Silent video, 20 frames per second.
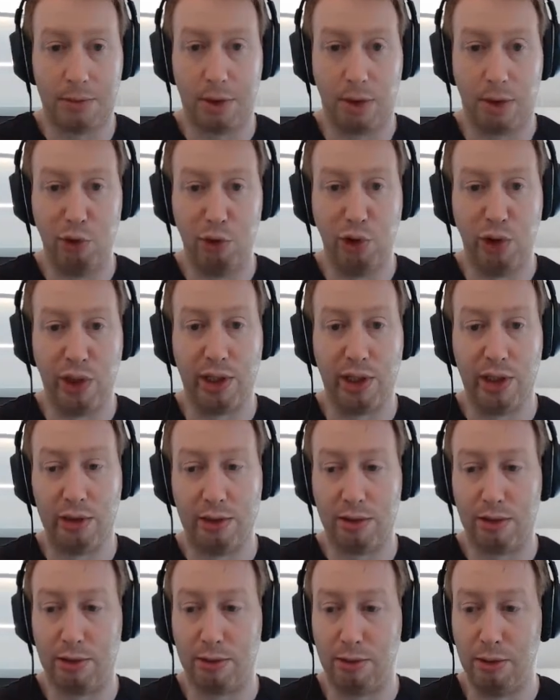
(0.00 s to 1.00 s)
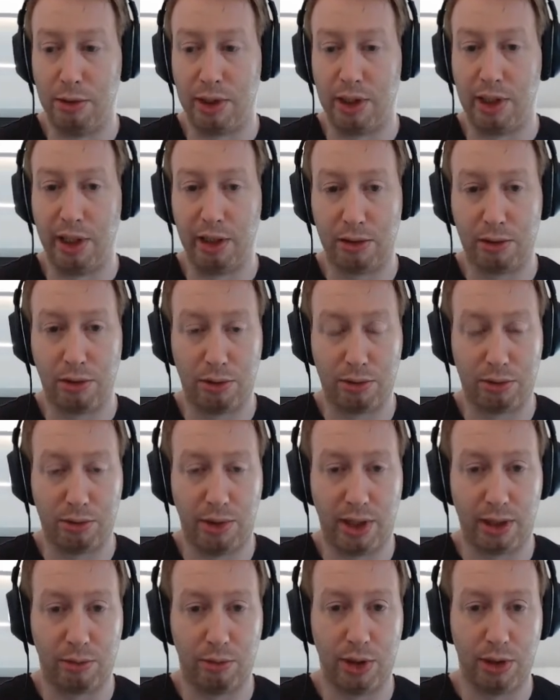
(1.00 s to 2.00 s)
communicates through a gate
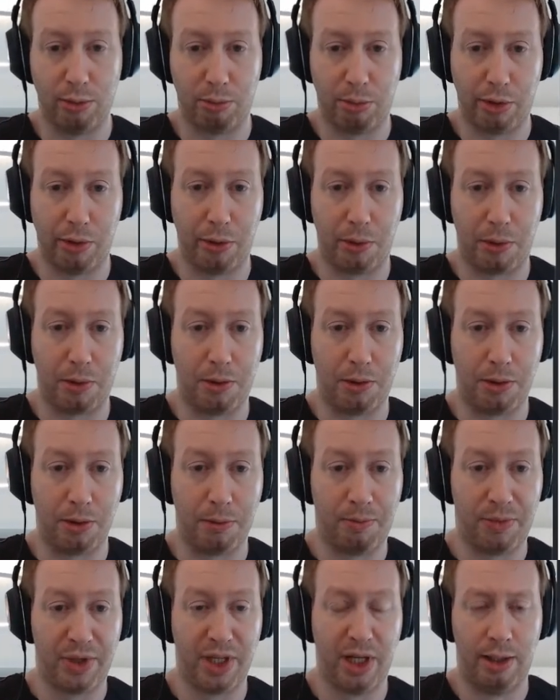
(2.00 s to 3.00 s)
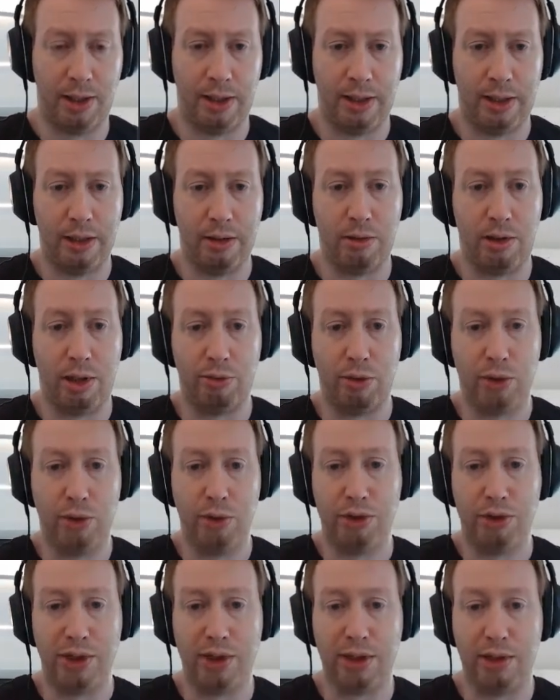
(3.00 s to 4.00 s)
contract with the protocol,
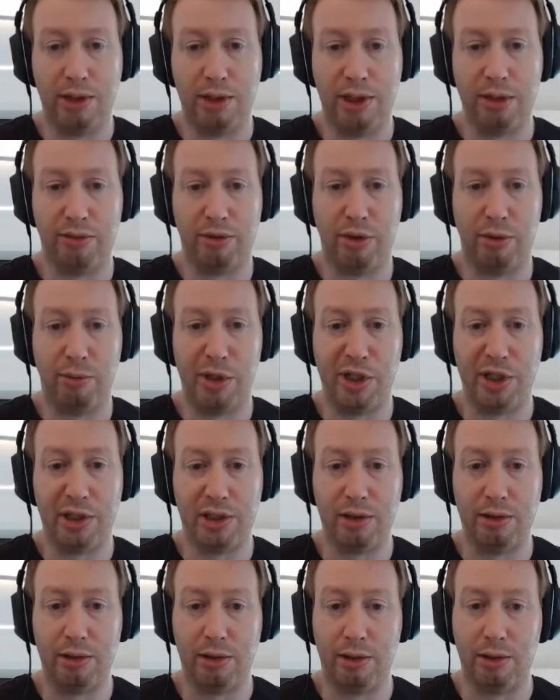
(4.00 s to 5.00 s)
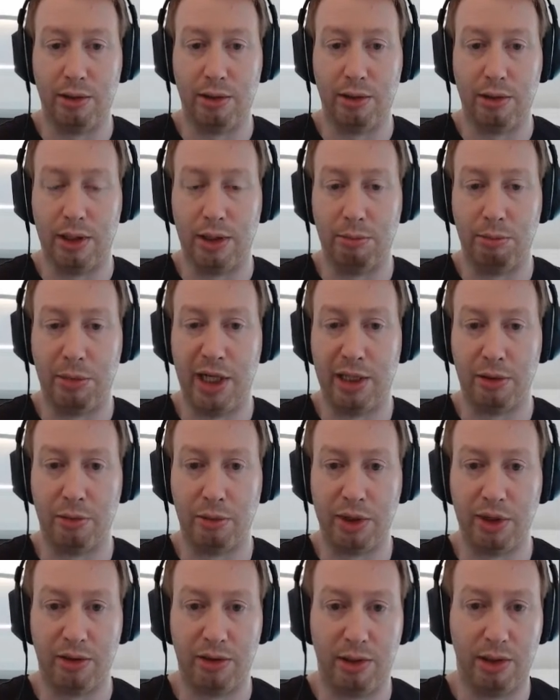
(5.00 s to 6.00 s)
reducing the information
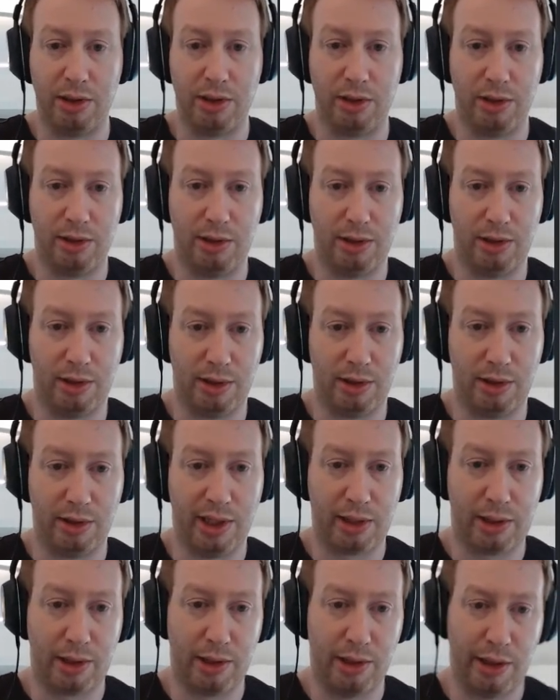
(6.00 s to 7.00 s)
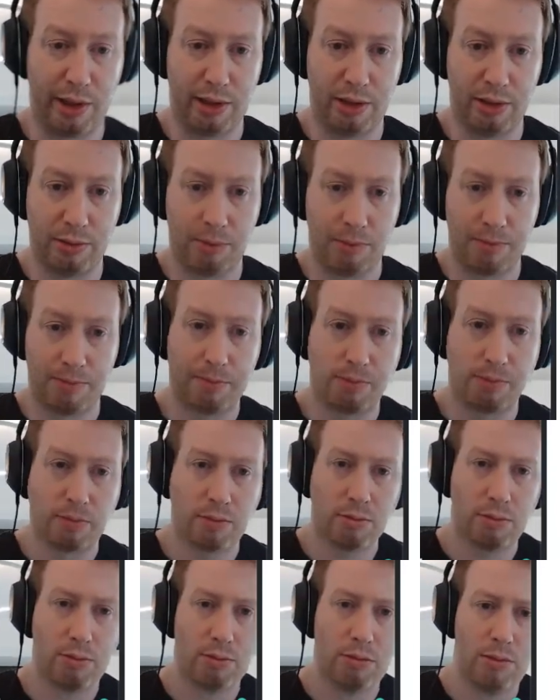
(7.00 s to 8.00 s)
bandwidth in that connection.
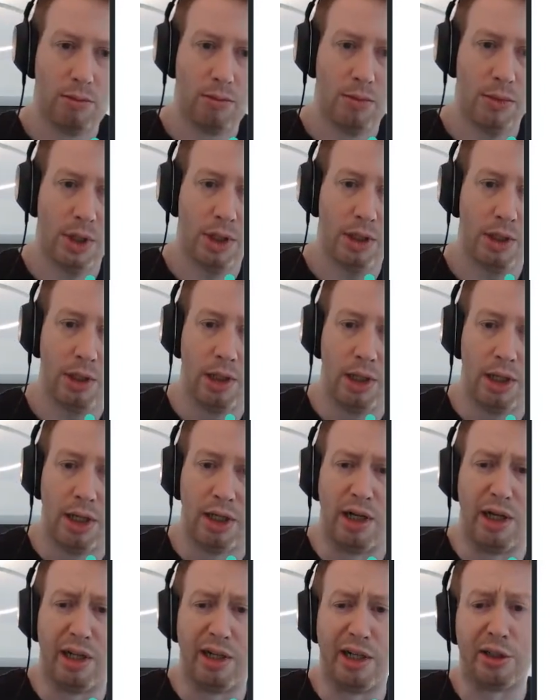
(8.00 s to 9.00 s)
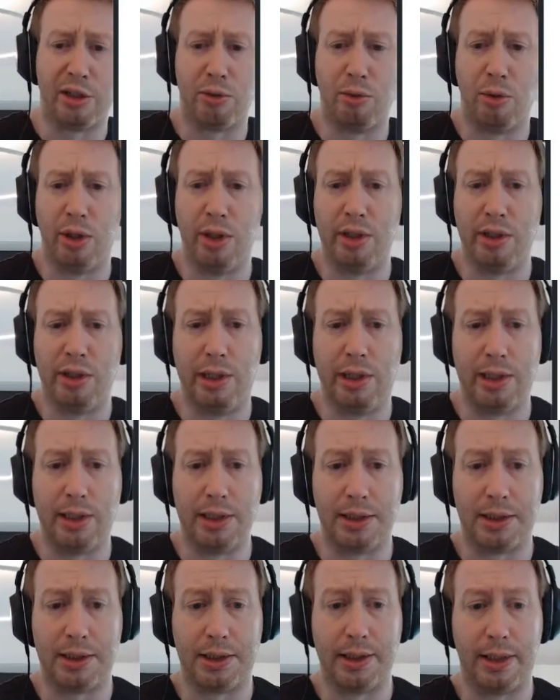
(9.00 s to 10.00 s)
Another one
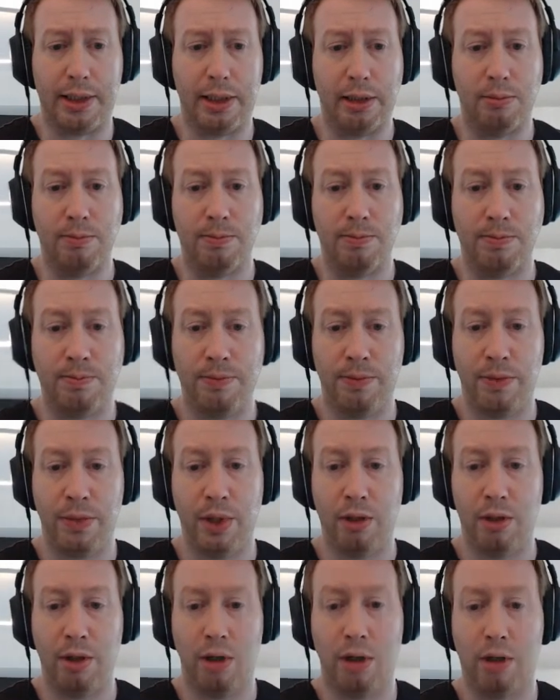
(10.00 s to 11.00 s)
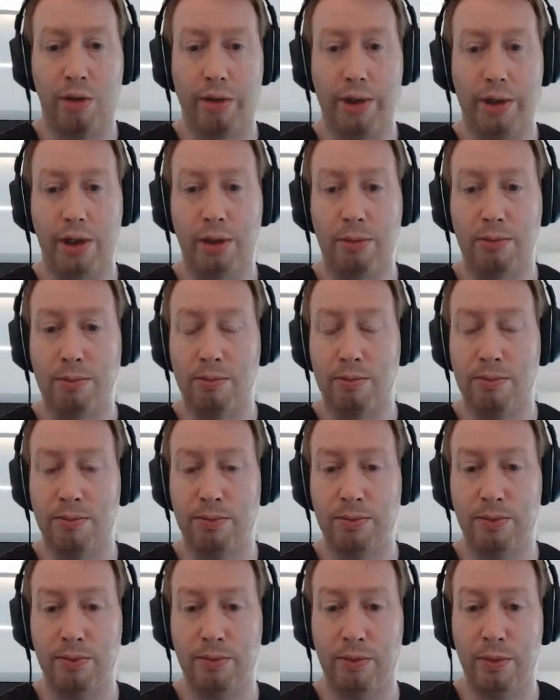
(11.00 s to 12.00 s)
is our